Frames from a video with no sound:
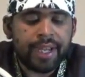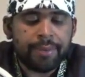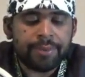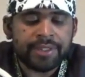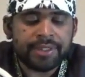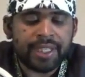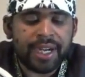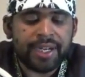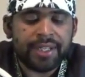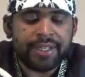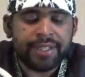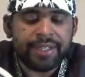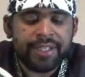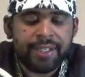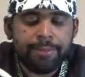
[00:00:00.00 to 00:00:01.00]
They have
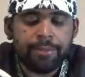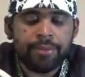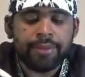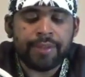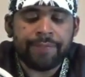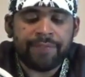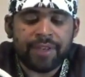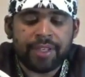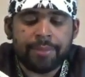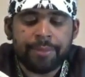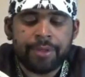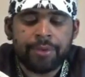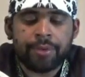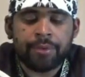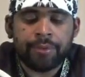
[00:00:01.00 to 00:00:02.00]
recited in Hebrew the
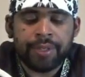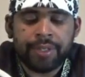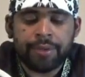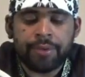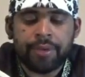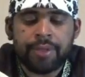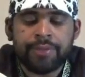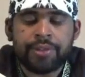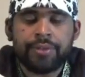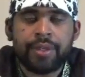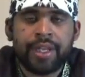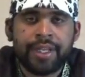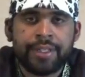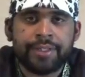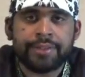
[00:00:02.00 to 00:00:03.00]
fundamental credo of
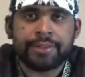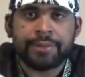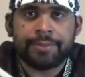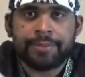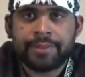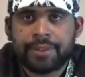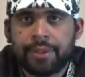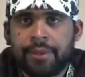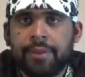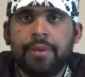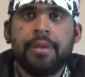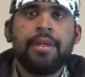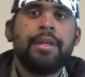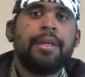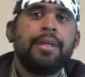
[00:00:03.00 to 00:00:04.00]
Judaism.
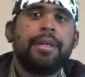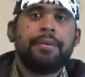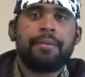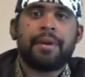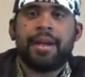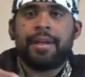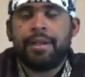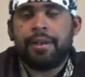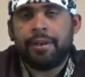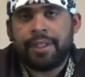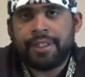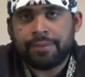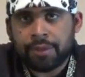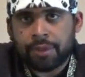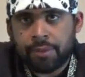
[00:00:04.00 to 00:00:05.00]
So right
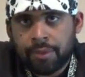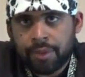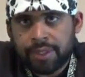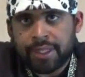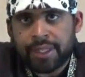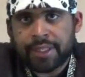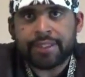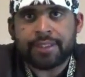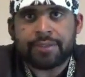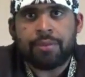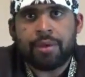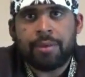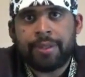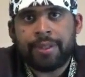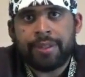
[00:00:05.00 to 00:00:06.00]
here, he's recording that
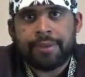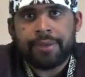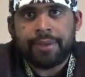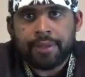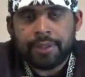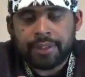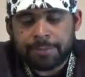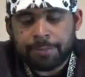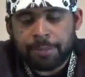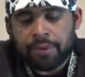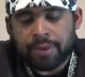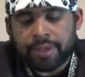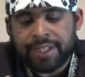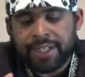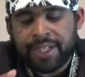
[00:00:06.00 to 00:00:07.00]
this woman
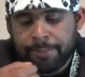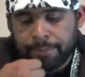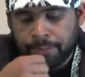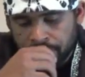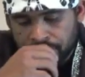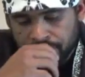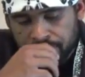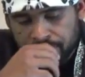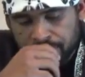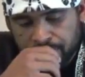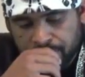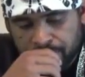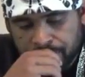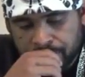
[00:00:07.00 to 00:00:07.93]
spoke in Hebrew.